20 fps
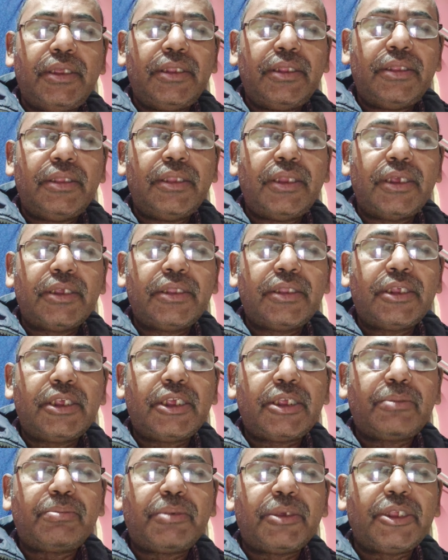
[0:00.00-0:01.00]
Thus, the
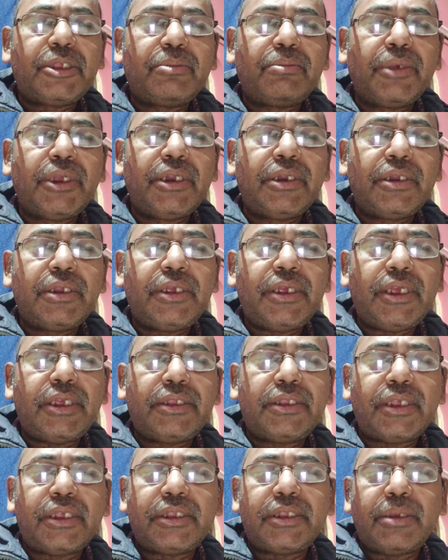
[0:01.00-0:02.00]
specimen
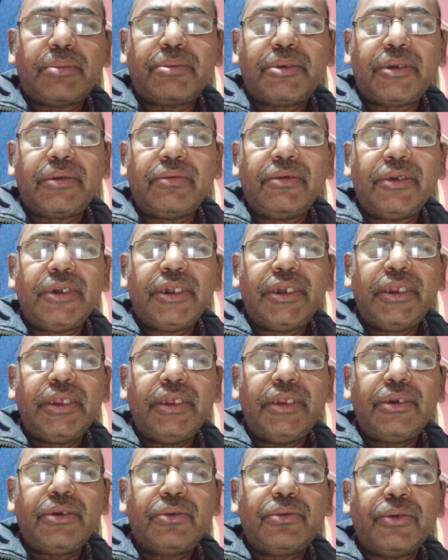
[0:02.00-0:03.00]
susceptibility
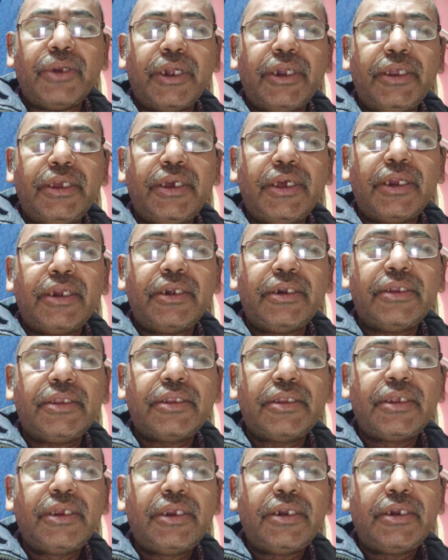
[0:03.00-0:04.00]
to eddy currents
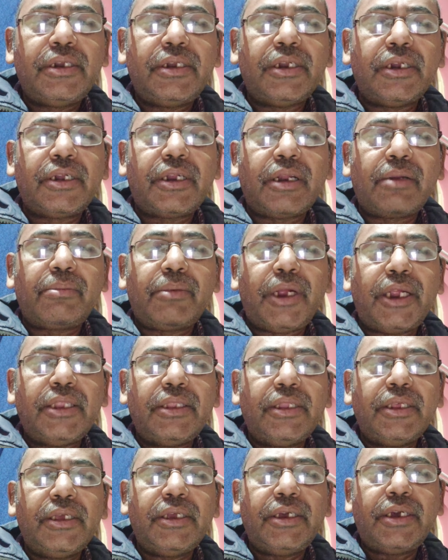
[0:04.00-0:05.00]
determine
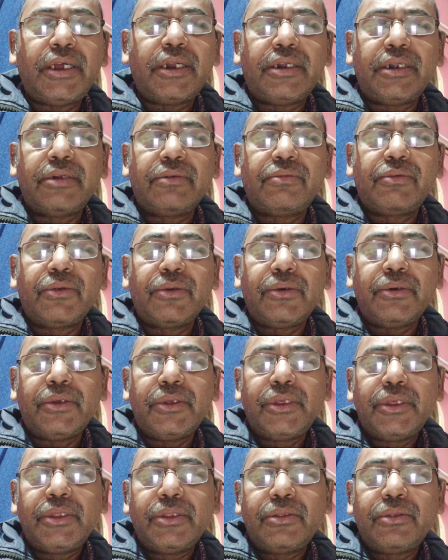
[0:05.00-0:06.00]
the current flow
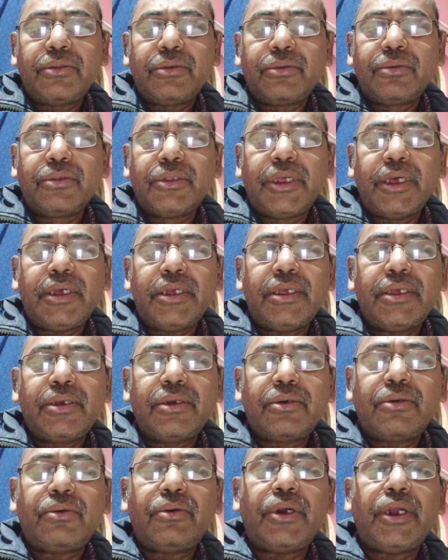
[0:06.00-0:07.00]
through the
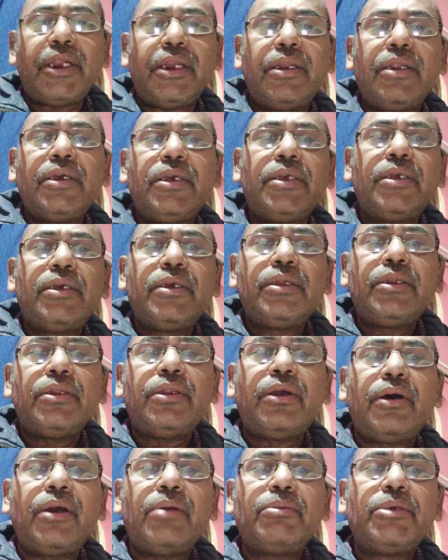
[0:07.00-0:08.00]
coil.
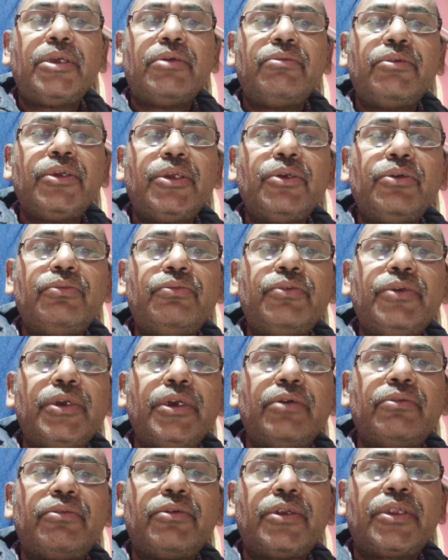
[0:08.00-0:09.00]
Now I am giving you
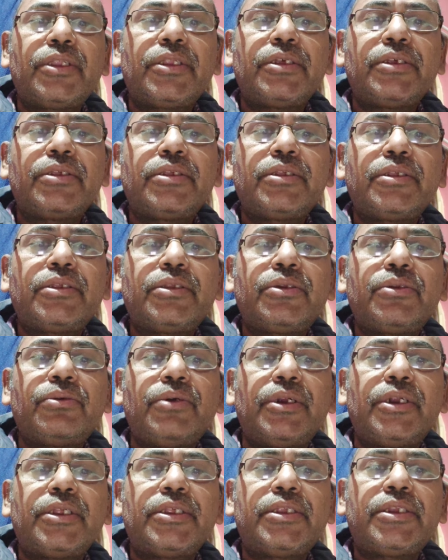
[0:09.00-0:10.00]
figure for this to
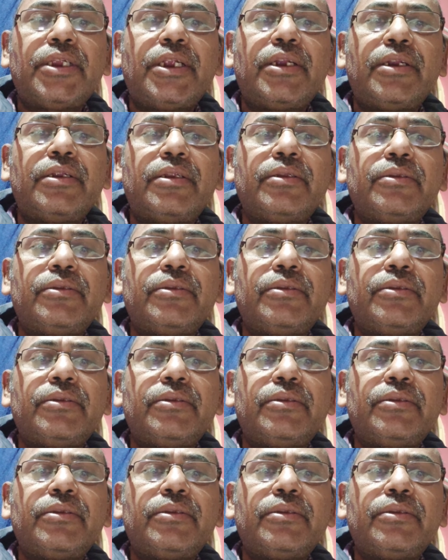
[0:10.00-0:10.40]
understand.